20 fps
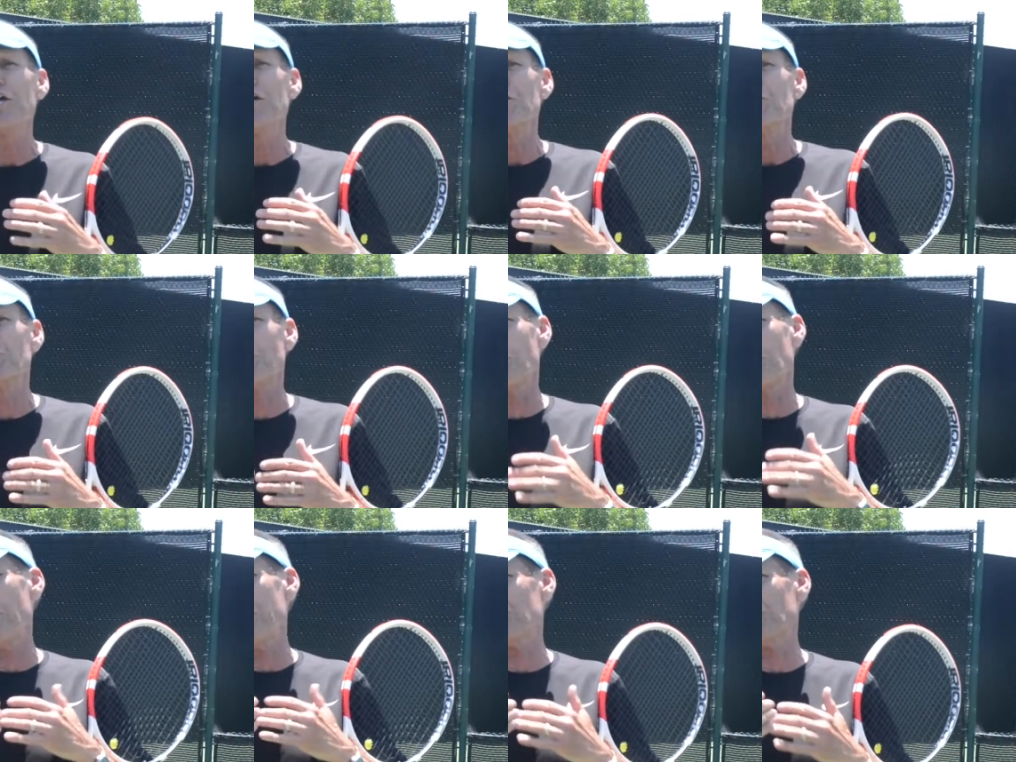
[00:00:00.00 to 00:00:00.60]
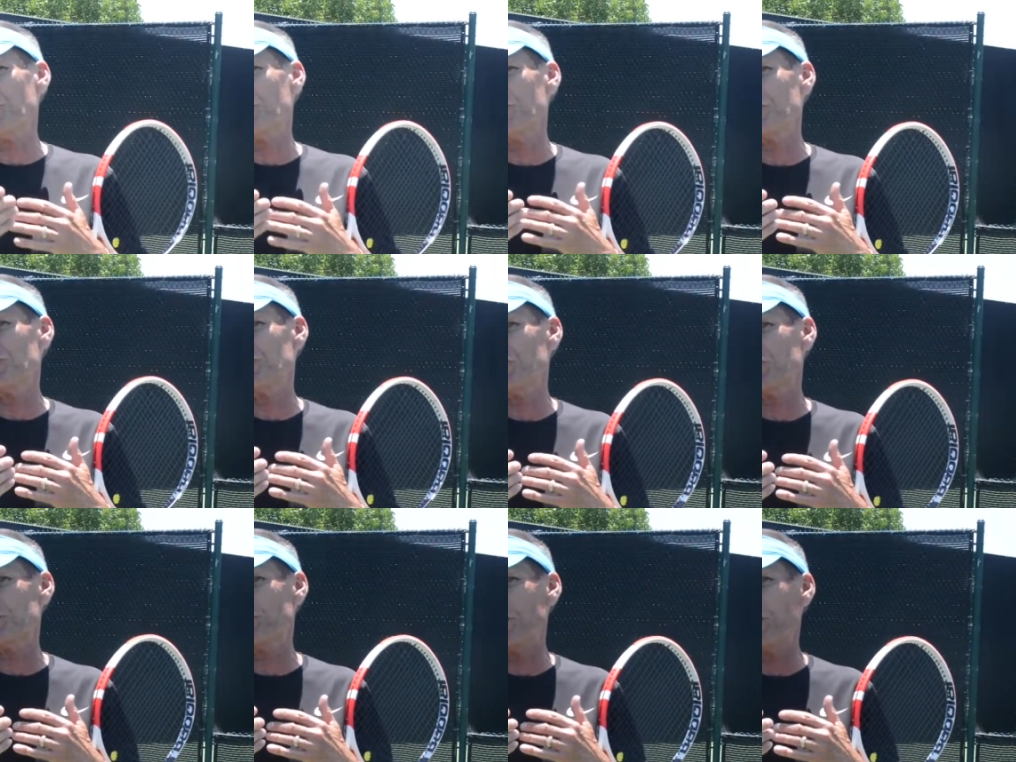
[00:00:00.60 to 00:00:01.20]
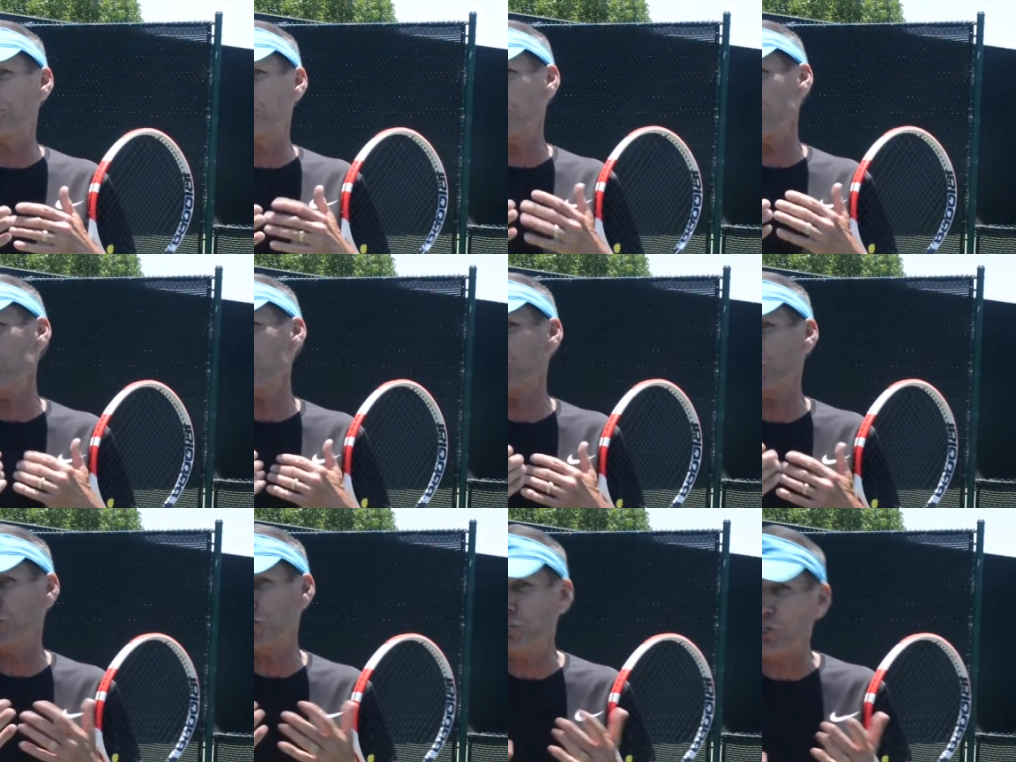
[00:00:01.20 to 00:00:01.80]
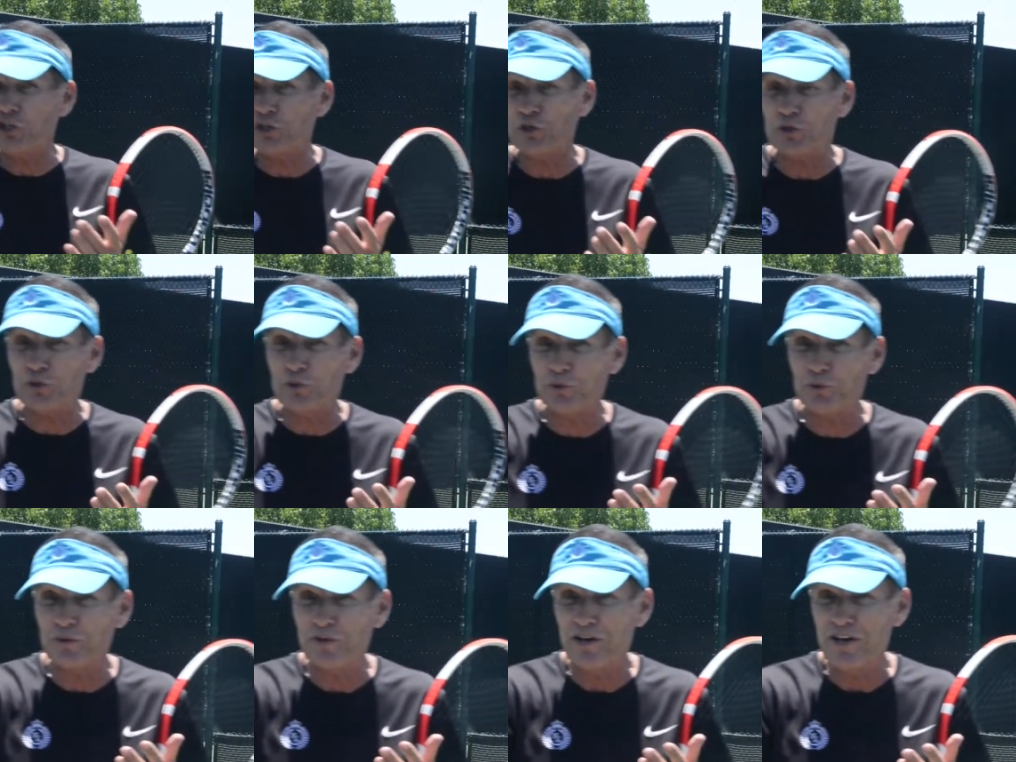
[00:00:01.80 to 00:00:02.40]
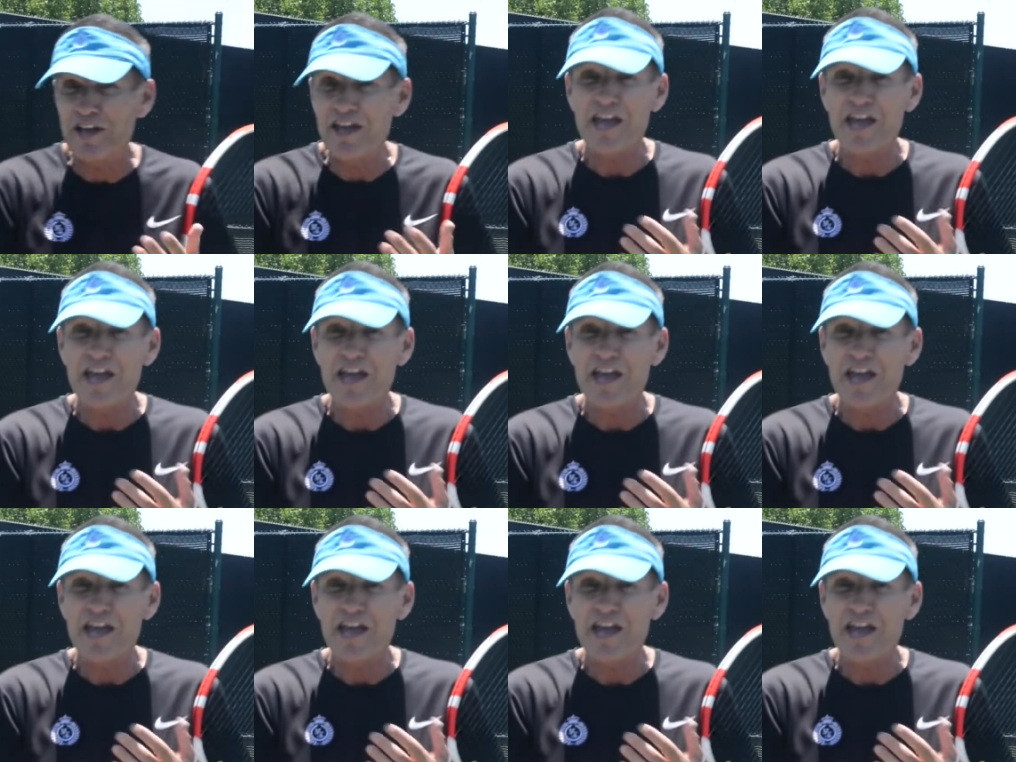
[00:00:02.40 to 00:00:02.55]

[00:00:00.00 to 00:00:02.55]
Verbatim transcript: So basically it's just been me and you